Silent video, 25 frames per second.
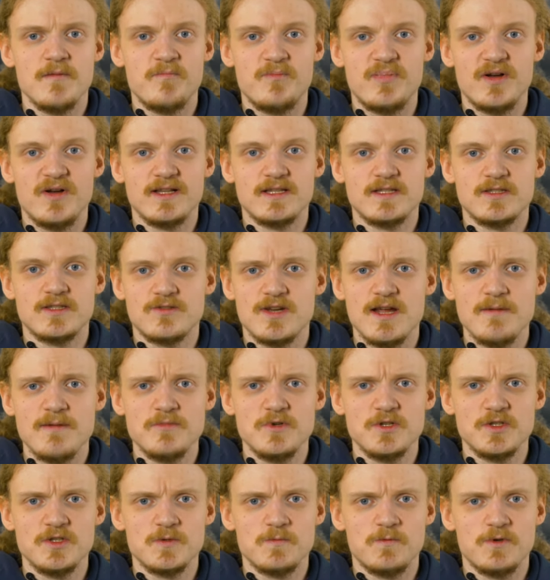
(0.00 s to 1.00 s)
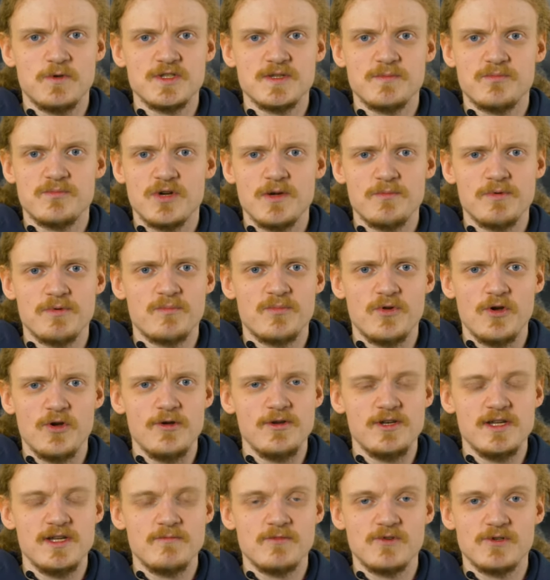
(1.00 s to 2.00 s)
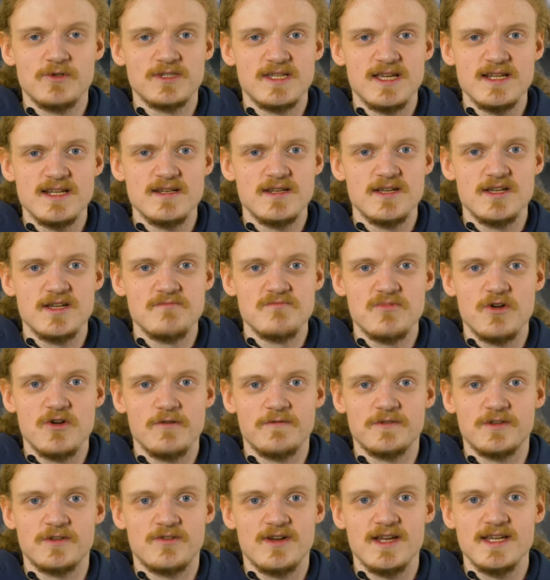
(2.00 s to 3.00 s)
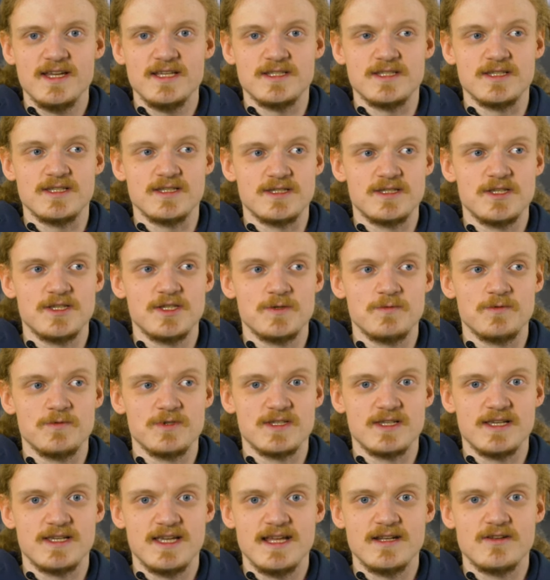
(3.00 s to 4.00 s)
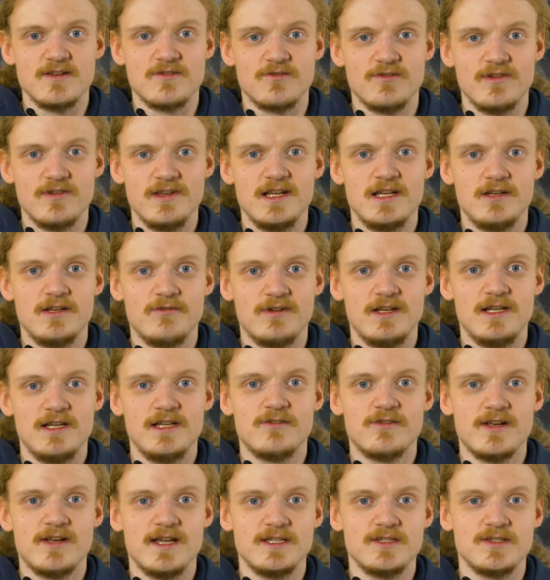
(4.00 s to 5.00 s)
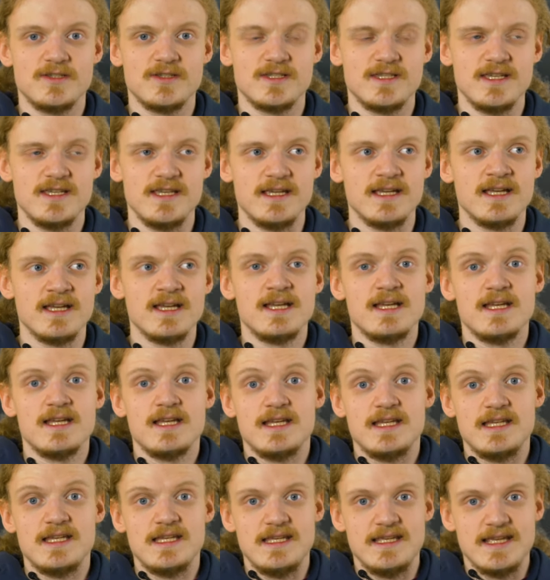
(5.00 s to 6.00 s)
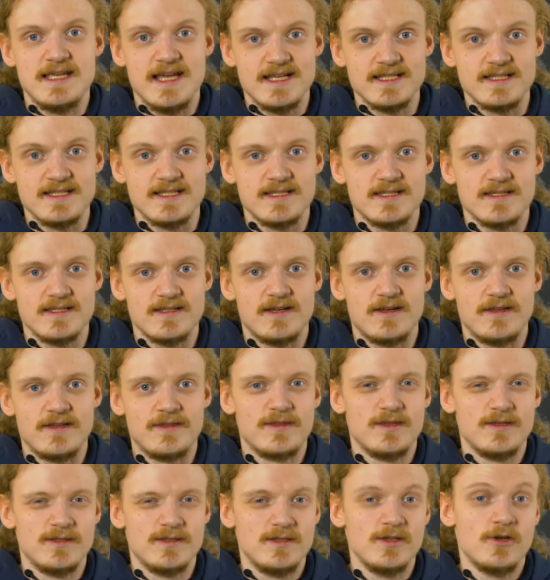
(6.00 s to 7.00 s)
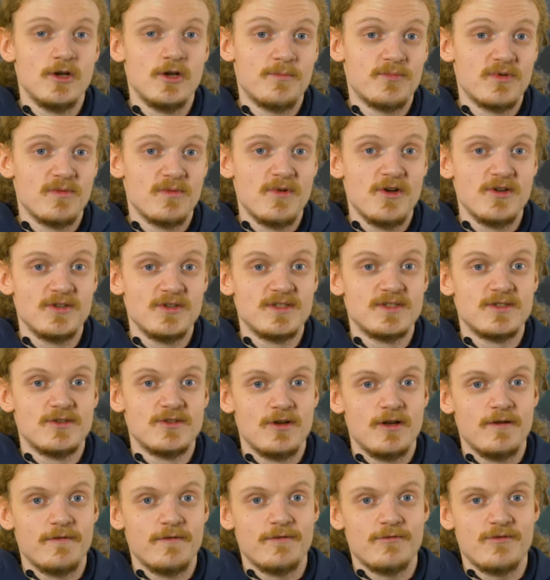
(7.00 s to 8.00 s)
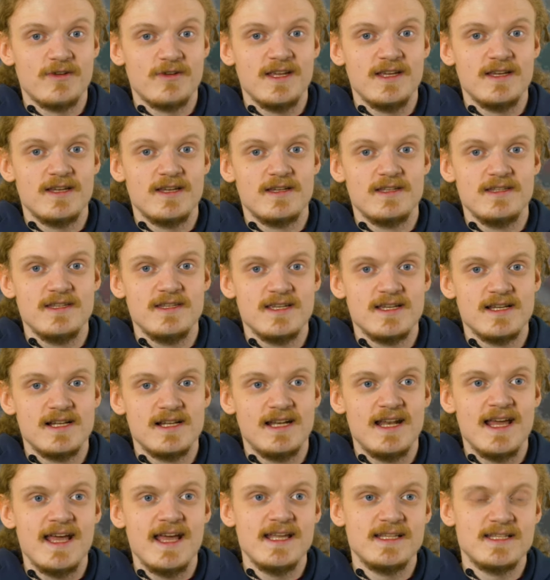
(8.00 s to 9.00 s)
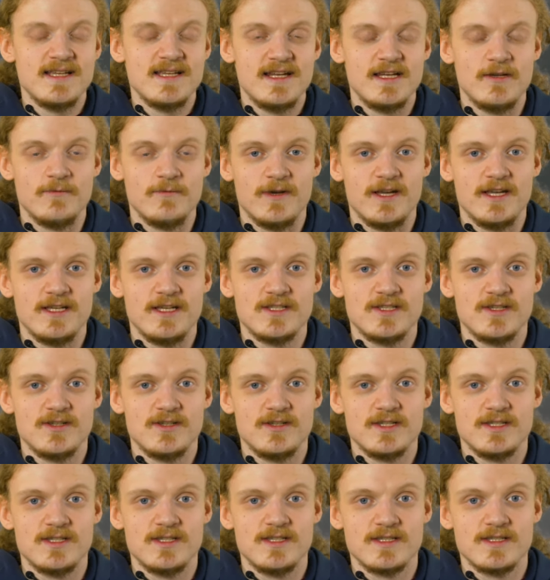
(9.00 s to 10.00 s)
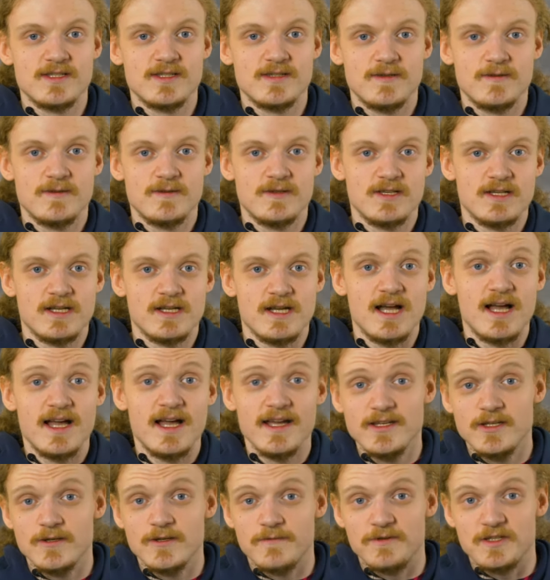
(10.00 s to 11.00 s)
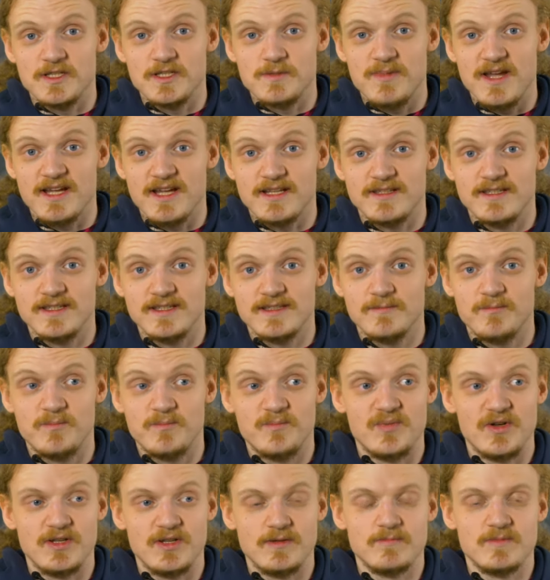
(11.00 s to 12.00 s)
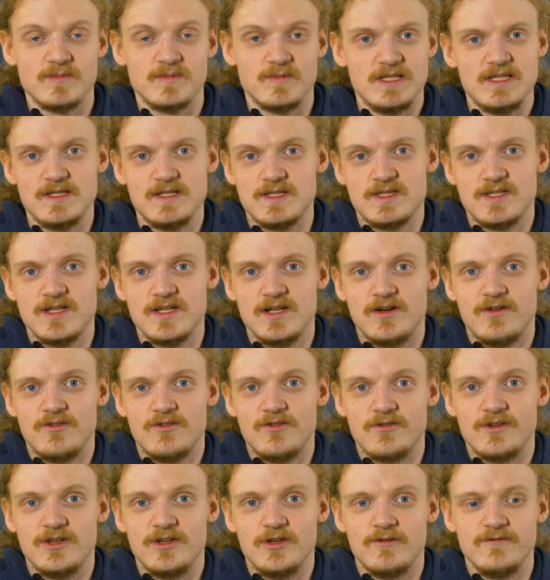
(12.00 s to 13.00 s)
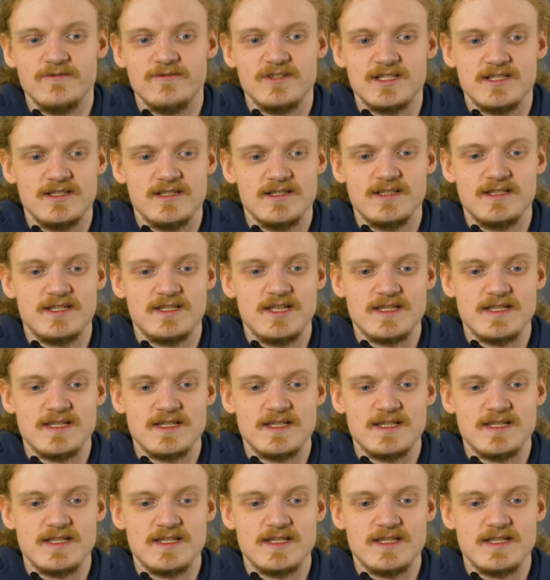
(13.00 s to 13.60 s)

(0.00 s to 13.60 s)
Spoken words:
But Tremnitz was a proper podium contender in both the races. This was again really, really great to see. Yes, I think he got promoted to F3 a year late anyway, so this is kind of expected, but he's still a rookie, obviously.